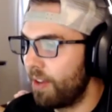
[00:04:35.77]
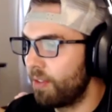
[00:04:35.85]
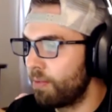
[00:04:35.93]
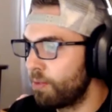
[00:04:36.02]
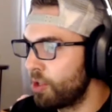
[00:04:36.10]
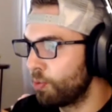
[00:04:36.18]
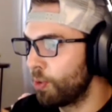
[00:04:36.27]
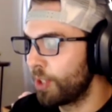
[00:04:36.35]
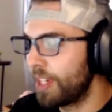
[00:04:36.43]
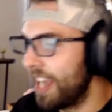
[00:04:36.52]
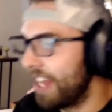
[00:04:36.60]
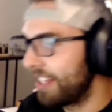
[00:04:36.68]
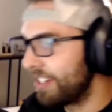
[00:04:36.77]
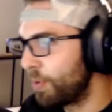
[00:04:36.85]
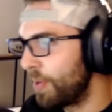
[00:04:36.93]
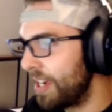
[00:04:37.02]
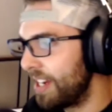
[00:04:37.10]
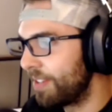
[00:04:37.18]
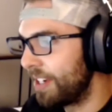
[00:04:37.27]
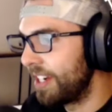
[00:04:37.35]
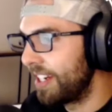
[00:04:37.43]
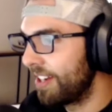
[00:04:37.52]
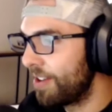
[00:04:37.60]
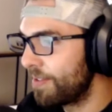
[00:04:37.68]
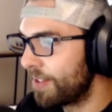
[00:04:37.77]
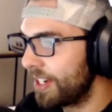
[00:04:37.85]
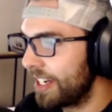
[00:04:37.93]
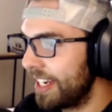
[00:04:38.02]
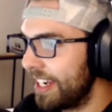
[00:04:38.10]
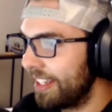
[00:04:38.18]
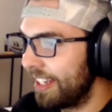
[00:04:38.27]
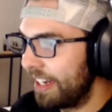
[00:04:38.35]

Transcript: Just looking at the tweet, reading it over again,